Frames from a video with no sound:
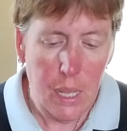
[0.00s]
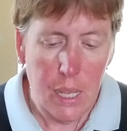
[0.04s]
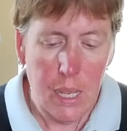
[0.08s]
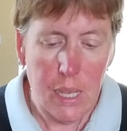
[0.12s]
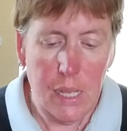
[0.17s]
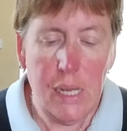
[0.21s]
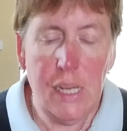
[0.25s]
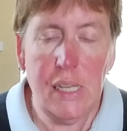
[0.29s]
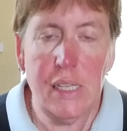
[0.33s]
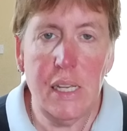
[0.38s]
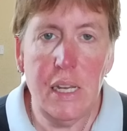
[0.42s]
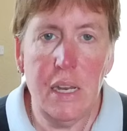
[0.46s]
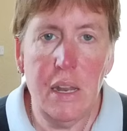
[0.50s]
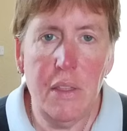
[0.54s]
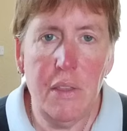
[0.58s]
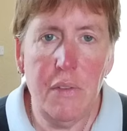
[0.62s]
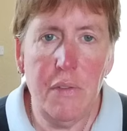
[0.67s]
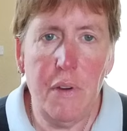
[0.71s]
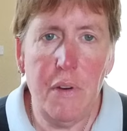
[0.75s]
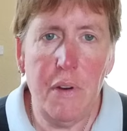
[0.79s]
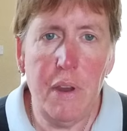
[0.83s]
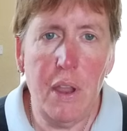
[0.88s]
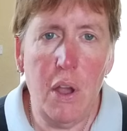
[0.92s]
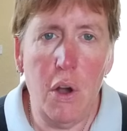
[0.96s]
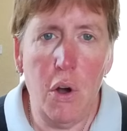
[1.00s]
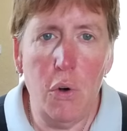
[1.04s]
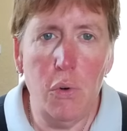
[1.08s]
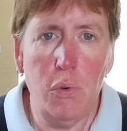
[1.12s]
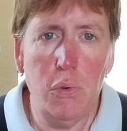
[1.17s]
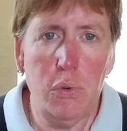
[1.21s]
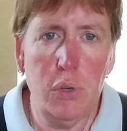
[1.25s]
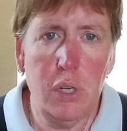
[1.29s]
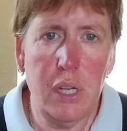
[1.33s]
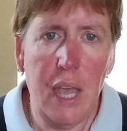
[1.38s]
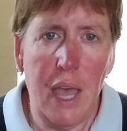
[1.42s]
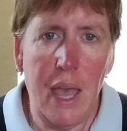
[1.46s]
It is another very
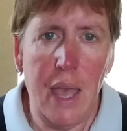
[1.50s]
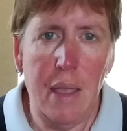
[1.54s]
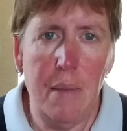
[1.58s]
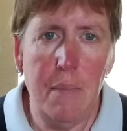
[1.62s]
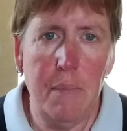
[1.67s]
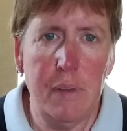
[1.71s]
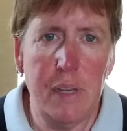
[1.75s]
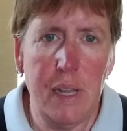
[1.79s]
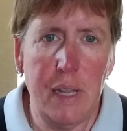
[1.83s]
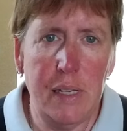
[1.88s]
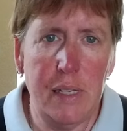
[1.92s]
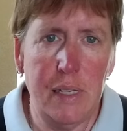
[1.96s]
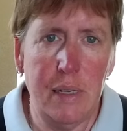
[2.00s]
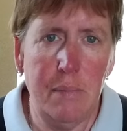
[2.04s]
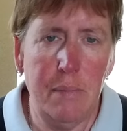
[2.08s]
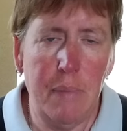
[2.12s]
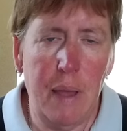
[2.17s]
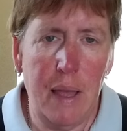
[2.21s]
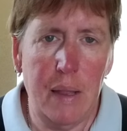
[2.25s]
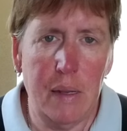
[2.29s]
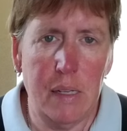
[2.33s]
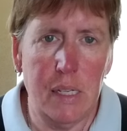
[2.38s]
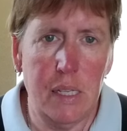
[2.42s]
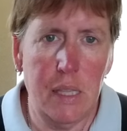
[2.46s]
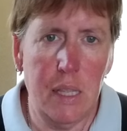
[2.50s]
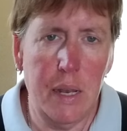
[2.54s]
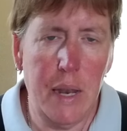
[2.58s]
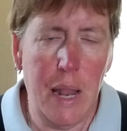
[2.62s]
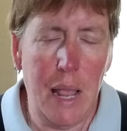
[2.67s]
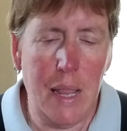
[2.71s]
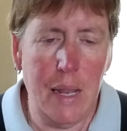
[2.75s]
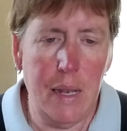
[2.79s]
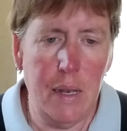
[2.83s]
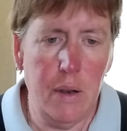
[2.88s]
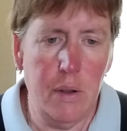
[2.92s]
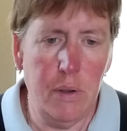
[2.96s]
old game, dating back to the
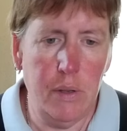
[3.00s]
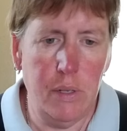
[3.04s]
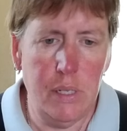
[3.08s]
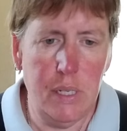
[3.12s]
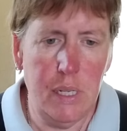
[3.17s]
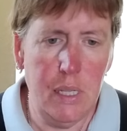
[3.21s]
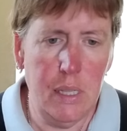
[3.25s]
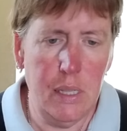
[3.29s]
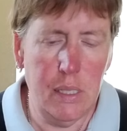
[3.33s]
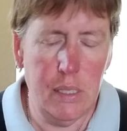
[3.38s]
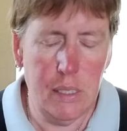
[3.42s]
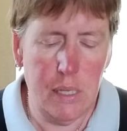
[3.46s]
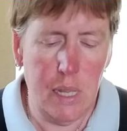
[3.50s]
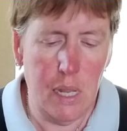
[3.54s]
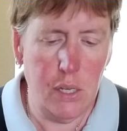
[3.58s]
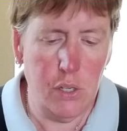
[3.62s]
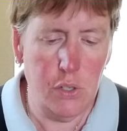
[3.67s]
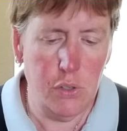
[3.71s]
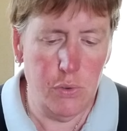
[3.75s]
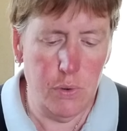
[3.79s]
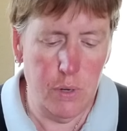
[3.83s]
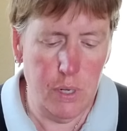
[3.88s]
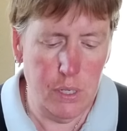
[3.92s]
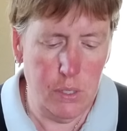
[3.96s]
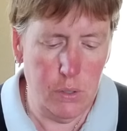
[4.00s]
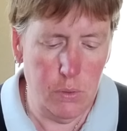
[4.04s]
late 19th century,